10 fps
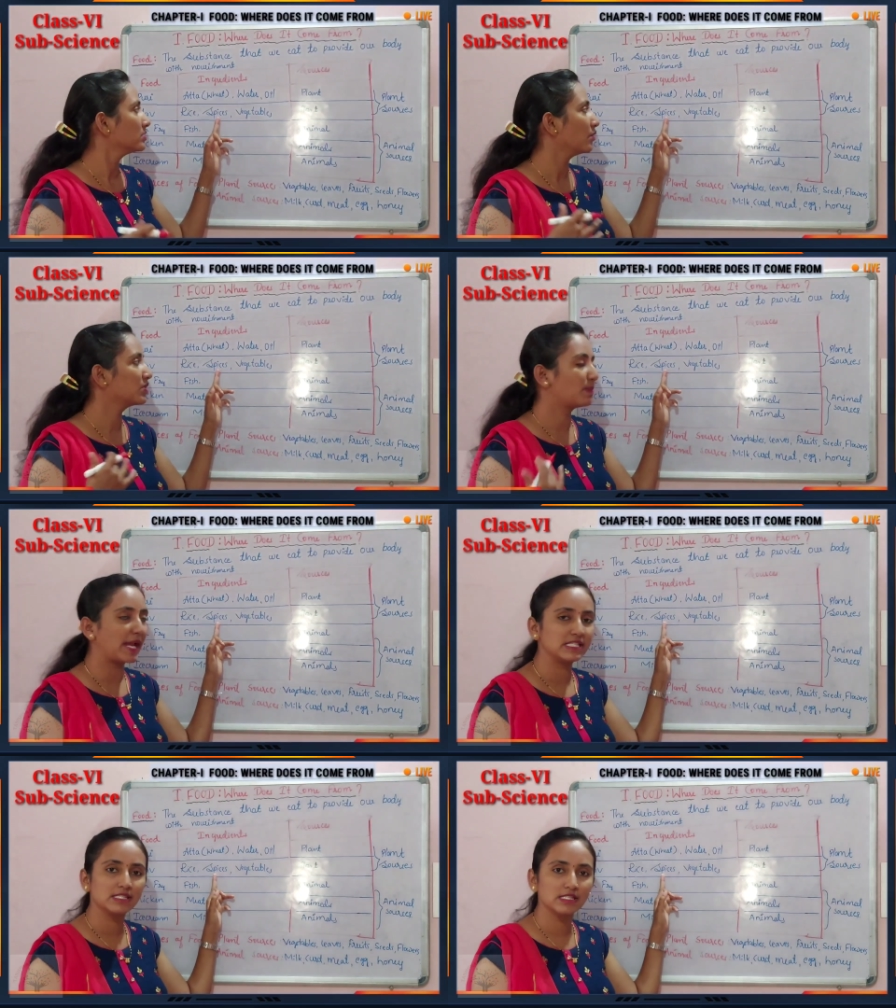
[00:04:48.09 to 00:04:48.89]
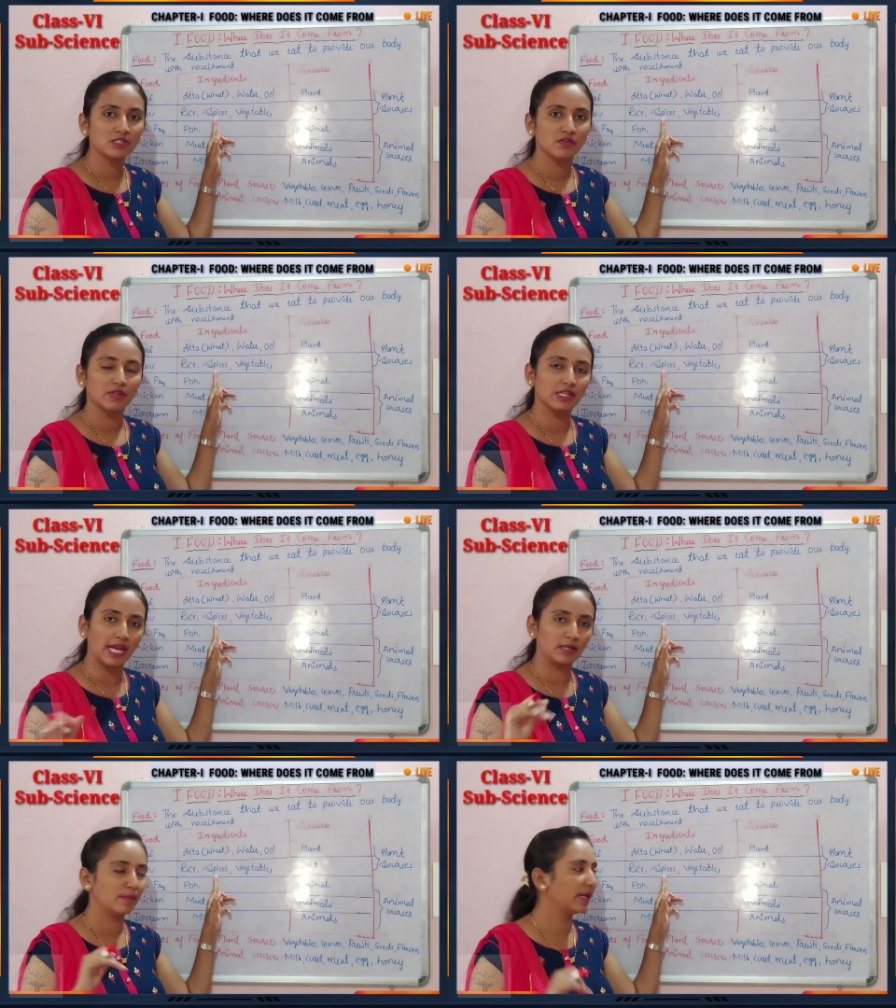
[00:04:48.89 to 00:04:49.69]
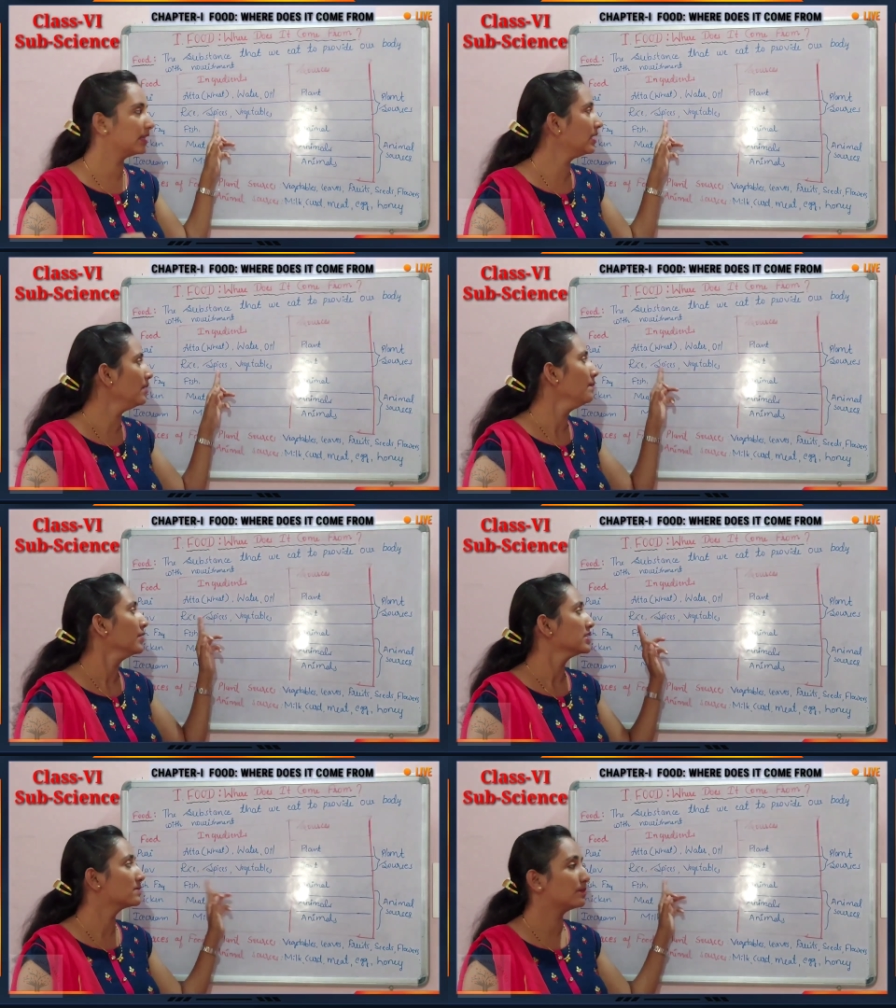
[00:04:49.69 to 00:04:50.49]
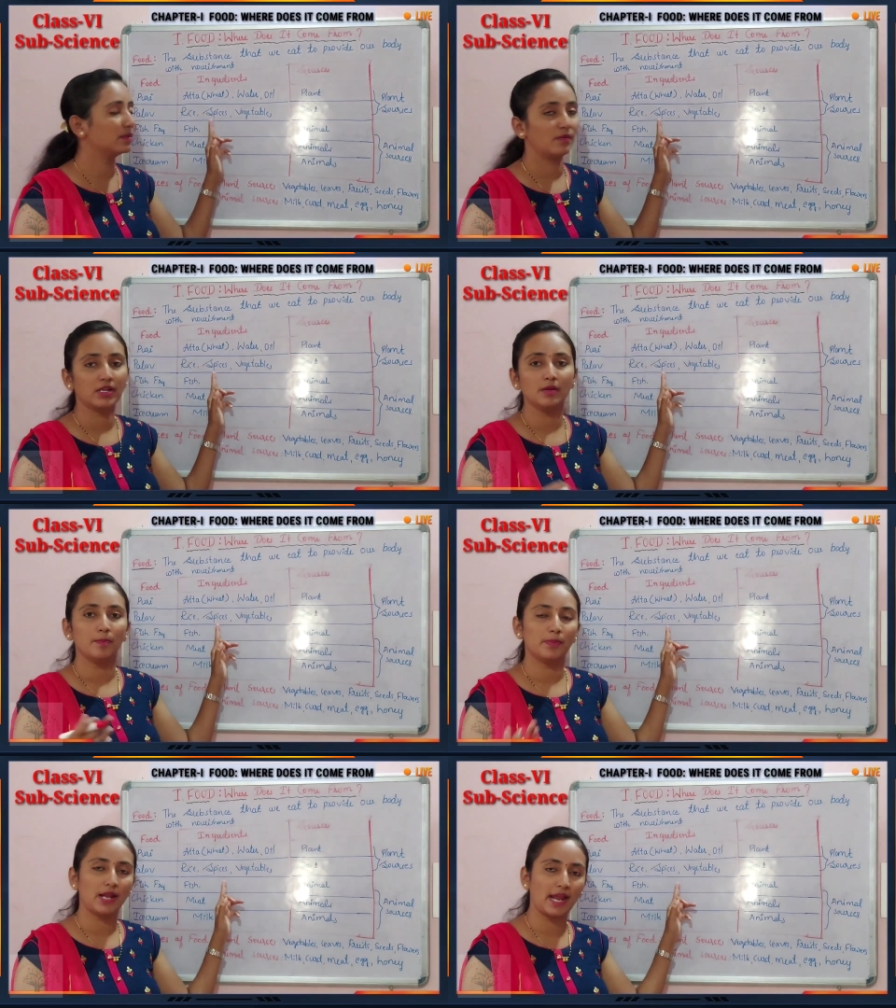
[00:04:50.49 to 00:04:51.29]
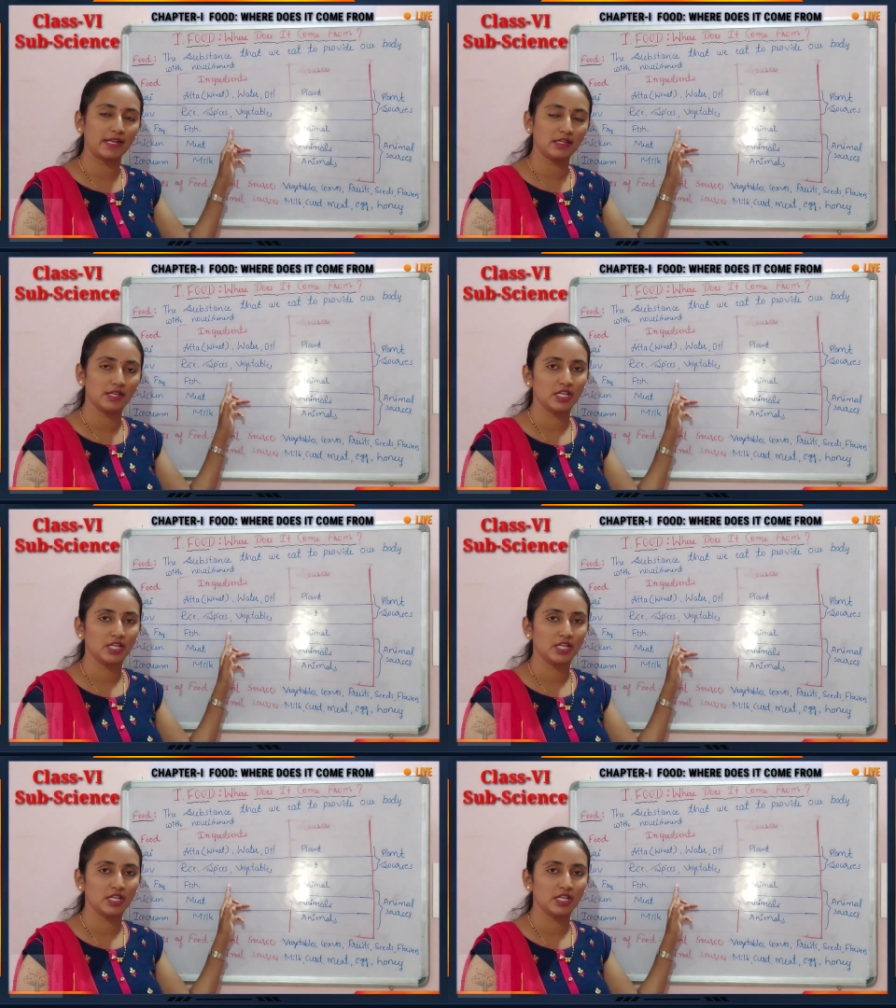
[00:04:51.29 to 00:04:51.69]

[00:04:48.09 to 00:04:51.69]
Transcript: So spices we get by the plant.